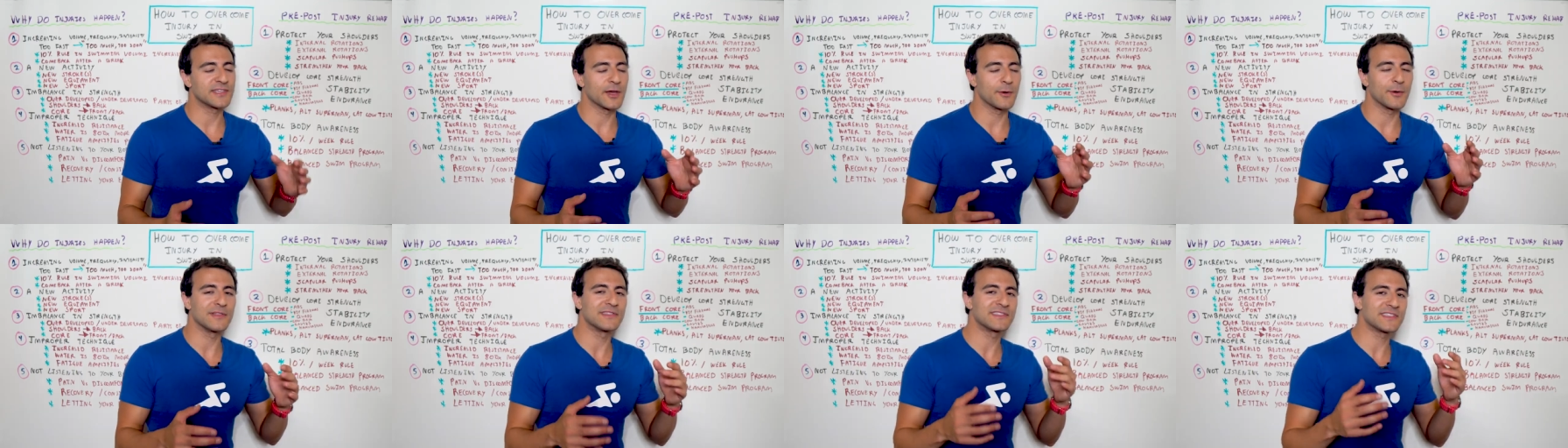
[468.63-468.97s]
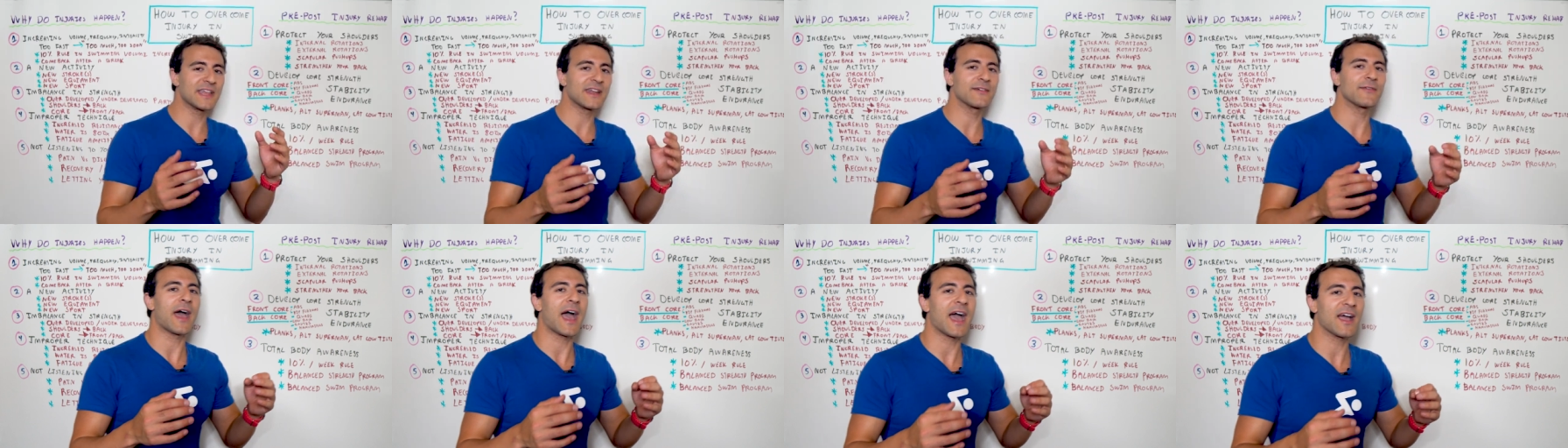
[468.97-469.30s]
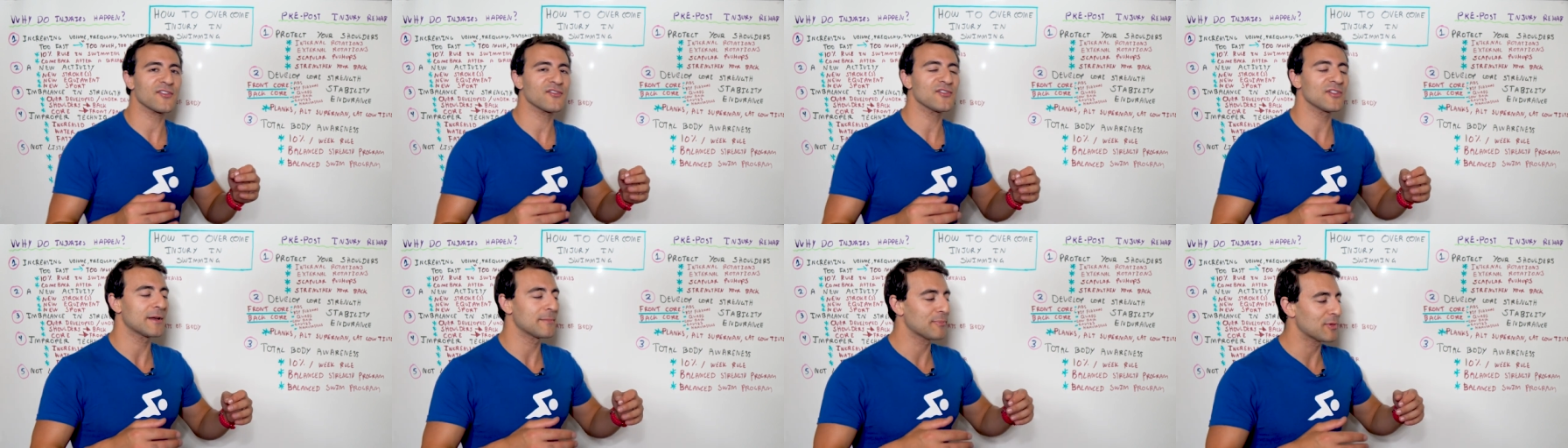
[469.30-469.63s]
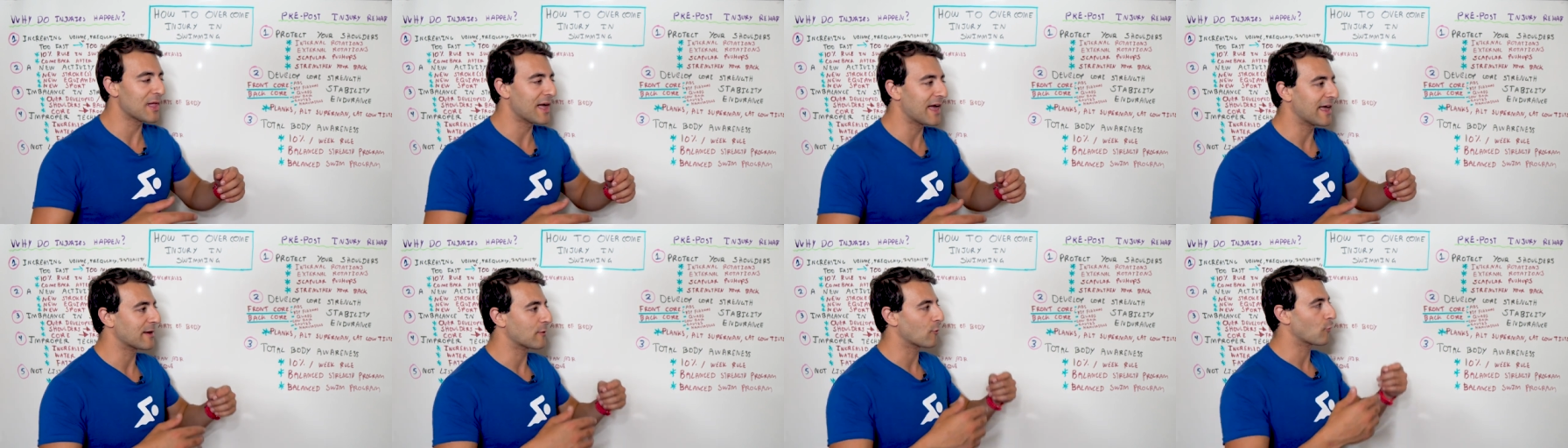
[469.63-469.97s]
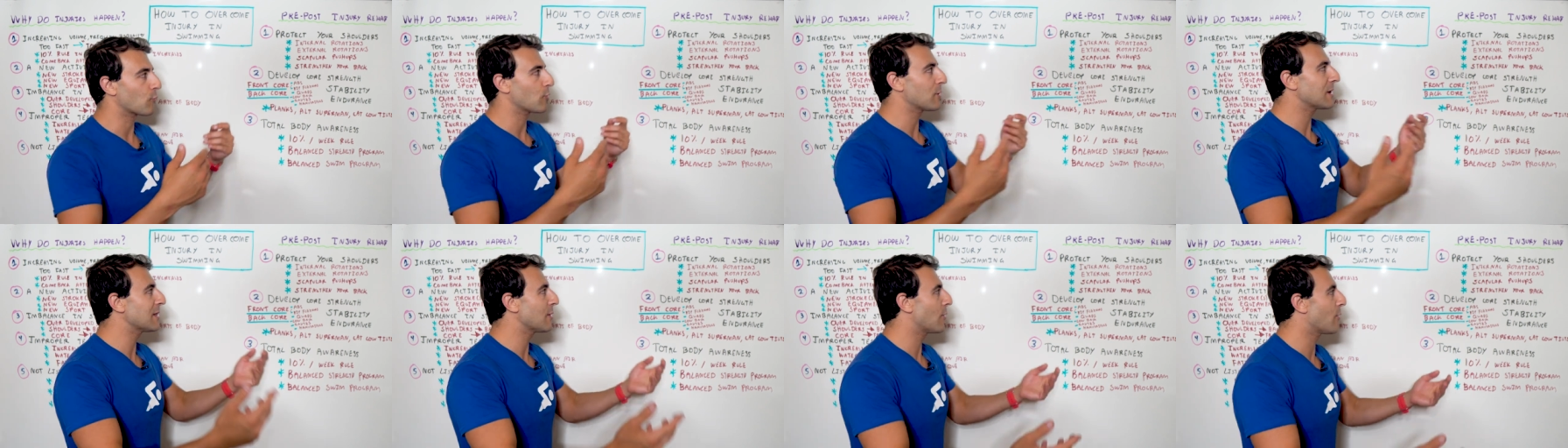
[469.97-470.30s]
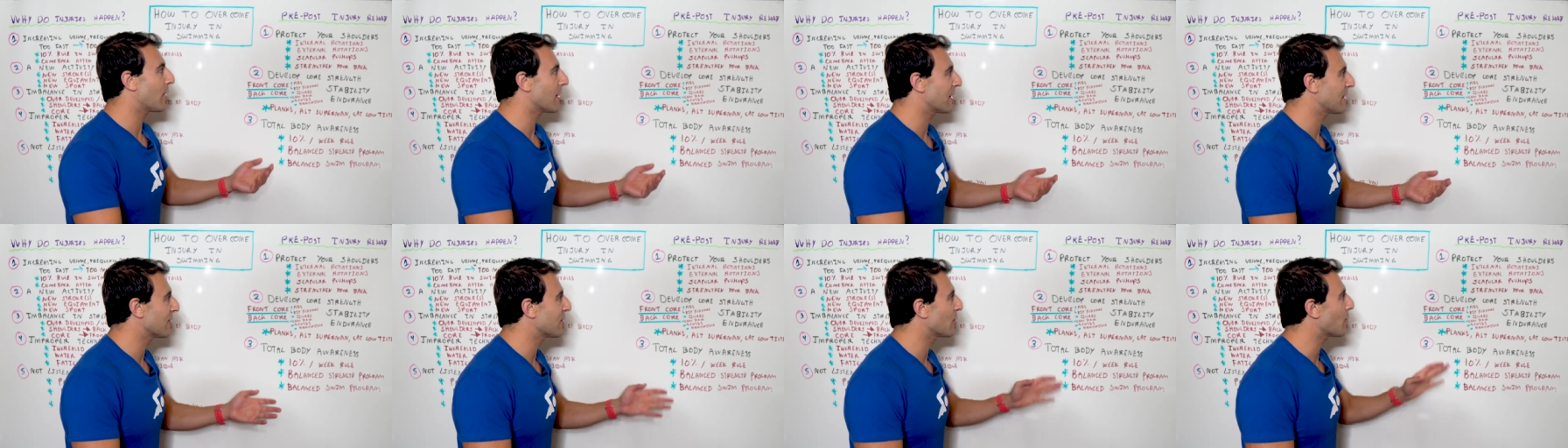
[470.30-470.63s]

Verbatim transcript: So instead of actually applying real oil,